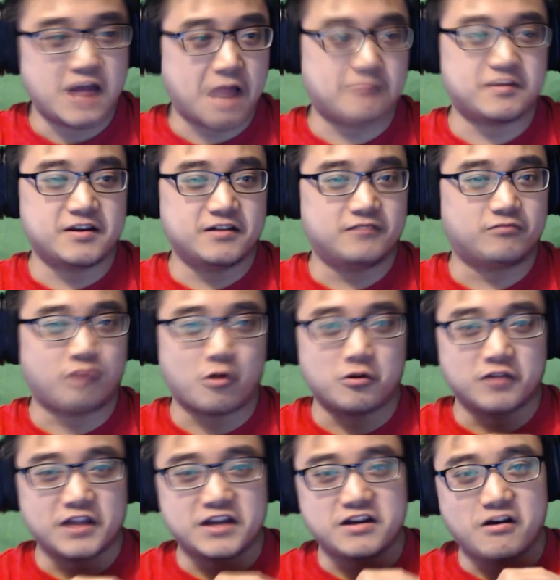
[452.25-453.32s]
I'm going to
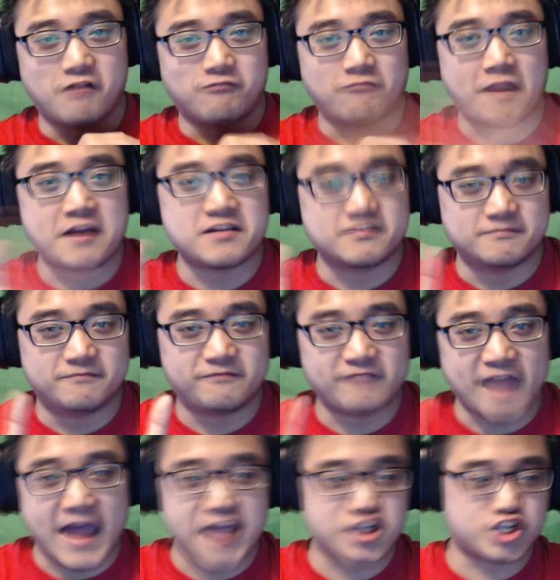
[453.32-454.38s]
draw, like, a random
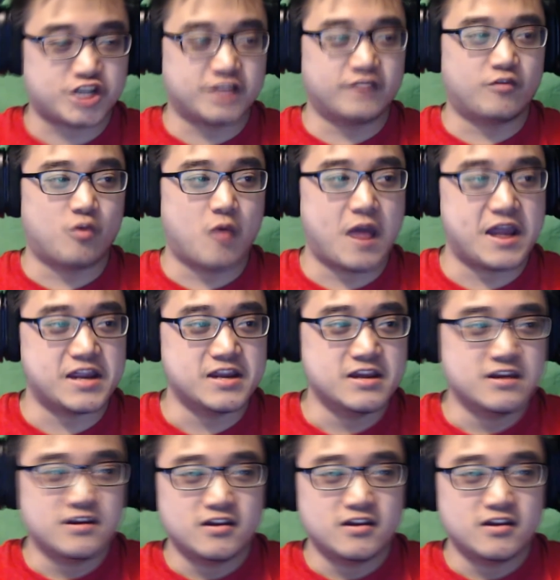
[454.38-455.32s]
flash giveaway